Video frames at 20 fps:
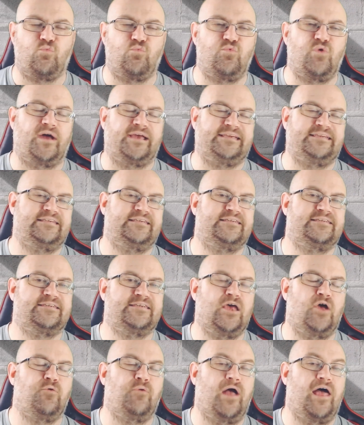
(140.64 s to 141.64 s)
Right,
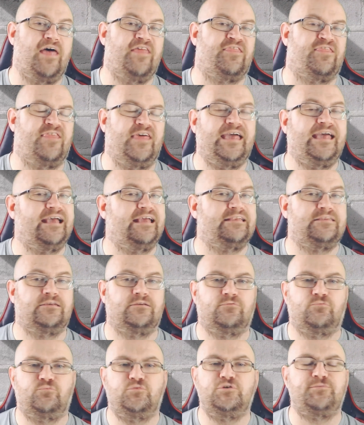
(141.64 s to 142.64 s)
so that
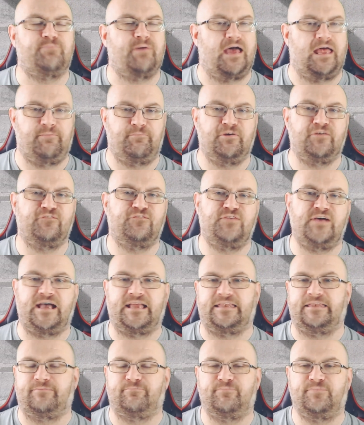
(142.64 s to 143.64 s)
was Pat
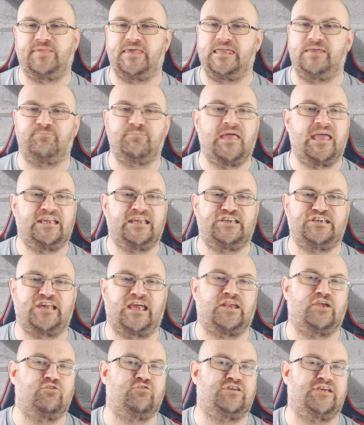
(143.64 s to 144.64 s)
McFadden, the
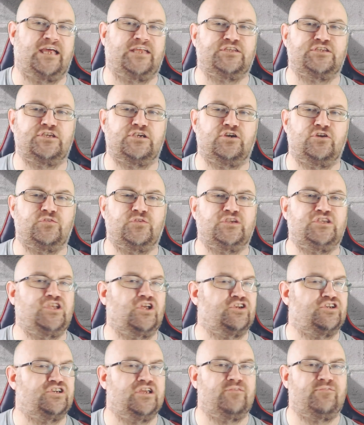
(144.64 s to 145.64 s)
Shadow Chancellor of the
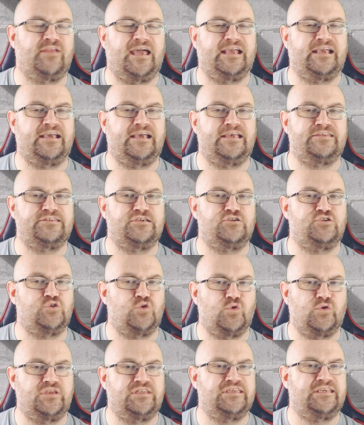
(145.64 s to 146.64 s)
Duchy of Lancaster,
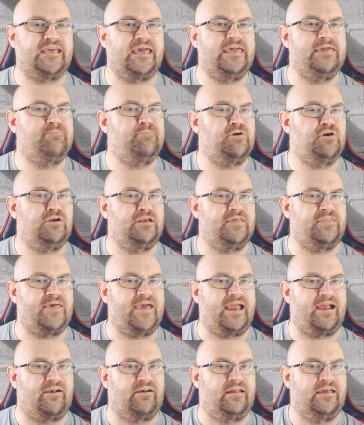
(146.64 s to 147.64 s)
talking to Kay Burley
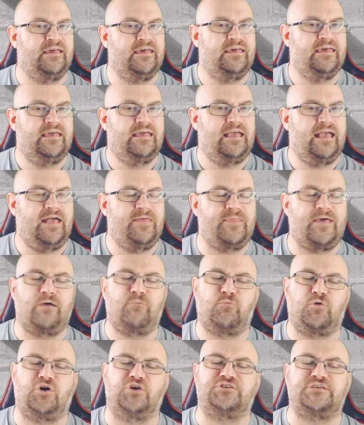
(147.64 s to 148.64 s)
there. And
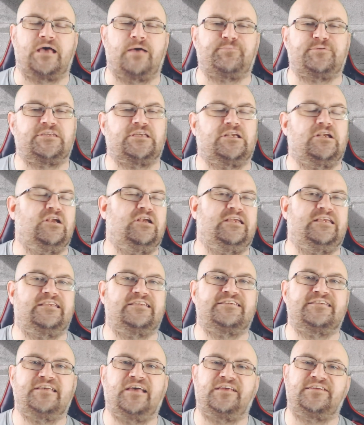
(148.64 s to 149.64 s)
that was absolutely
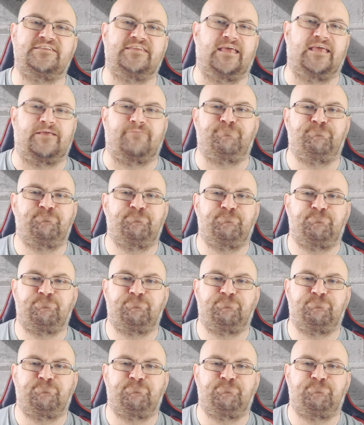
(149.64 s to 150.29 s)
disgusting.